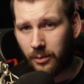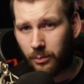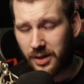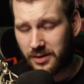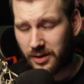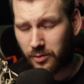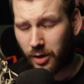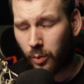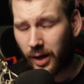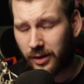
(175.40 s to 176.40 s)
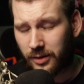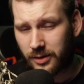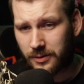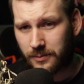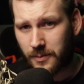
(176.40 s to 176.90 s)
but it's not required.
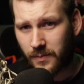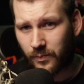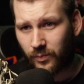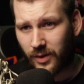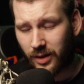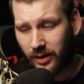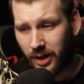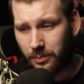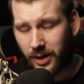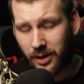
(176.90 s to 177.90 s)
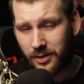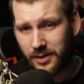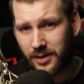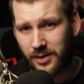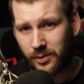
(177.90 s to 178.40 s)
An IP
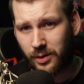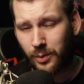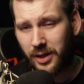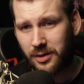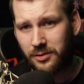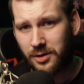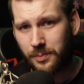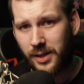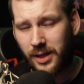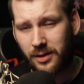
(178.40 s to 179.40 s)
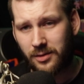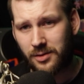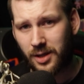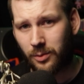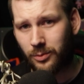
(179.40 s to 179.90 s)
address is required to speak to
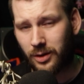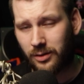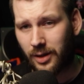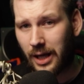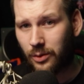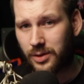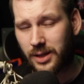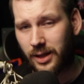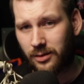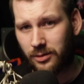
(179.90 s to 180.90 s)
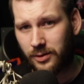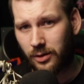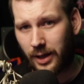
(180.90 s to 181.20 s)
someone outside of your